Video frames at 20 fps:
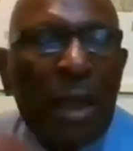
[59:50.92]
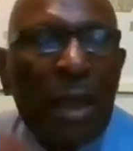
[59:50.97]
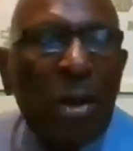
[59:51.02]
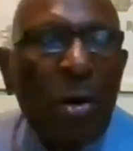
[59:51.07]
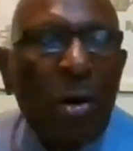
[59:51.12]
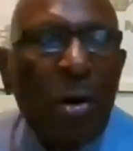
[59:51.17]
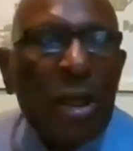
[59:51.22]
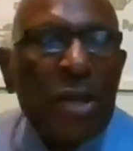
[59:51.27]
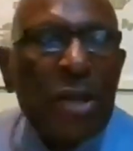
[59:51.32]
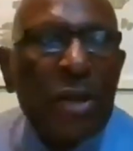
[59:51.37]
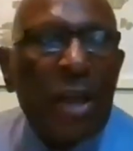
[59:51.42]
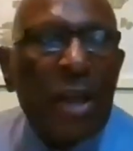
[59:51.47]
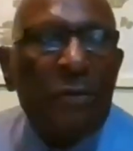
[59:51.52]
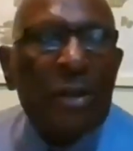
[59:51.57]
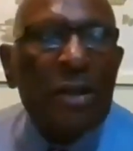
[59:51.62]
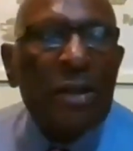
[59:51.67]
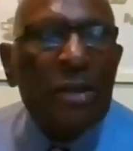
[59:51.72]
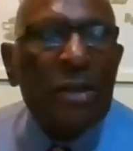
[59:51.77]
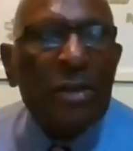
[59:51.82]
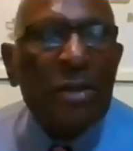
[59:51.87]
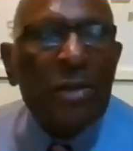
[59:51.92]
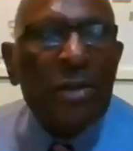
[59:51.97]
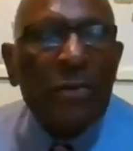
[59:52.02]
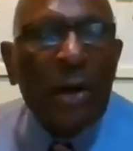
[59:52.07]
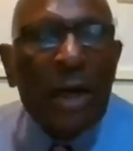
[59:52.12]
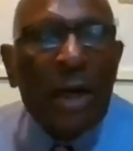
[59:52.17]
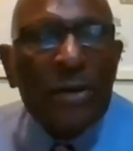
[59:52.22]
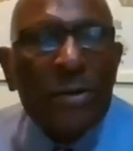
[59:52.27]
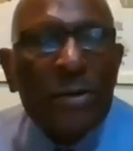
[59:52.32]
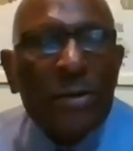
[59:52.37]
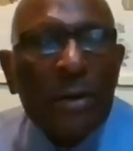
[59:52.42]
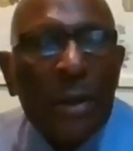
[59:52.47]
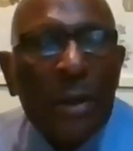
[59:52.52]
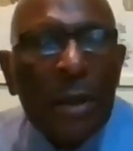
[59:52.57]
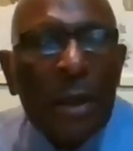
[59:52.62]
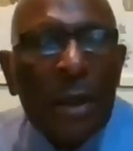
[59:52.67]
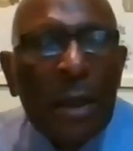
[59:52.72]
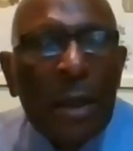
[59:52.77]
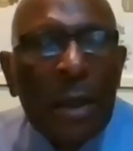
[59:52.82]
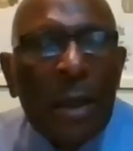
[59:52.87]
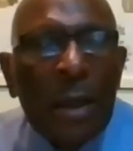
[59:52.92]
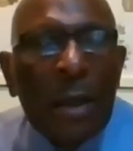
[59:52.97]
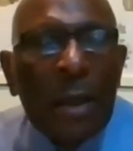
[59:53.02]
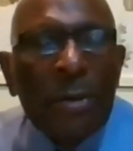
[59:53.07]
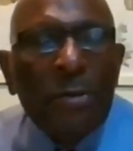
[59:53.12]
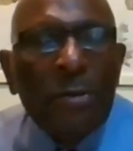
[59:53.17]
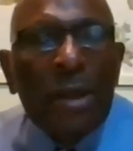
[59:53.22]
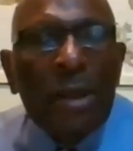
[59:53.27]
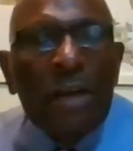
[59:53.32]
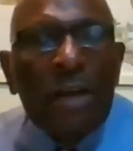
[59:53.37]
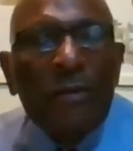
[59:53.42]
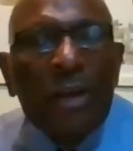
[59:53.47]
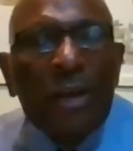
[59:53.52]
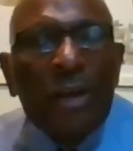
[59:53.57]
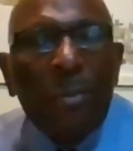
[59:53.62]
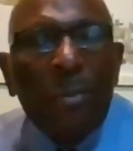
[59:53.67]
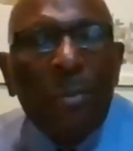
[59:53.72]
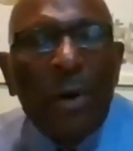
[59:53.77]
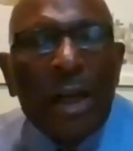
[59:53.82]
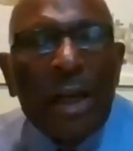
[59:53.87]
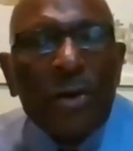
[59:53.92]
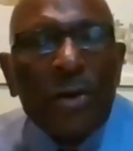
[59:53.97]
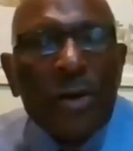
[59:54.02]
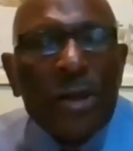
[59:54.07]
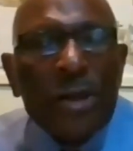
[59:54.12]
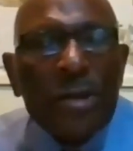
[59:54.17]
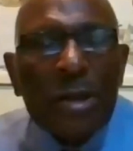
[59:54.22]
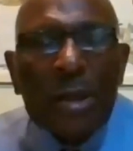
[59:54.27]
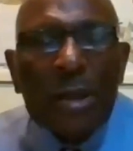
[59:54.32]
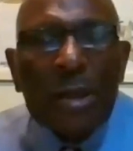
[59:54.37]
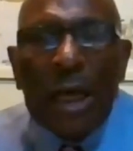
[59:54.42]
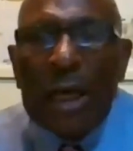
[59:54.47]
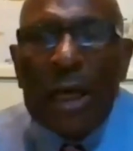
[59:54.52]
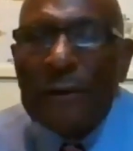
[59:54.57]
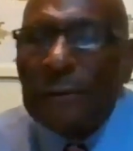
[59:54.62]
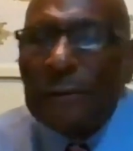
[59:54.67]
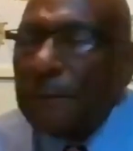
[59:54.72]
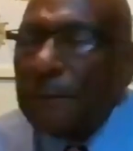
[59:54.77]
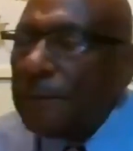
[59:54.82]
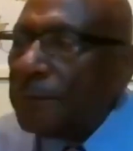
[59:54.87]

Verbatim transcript: my Lord and Savior Jesus Christ, to live an upright Christian life,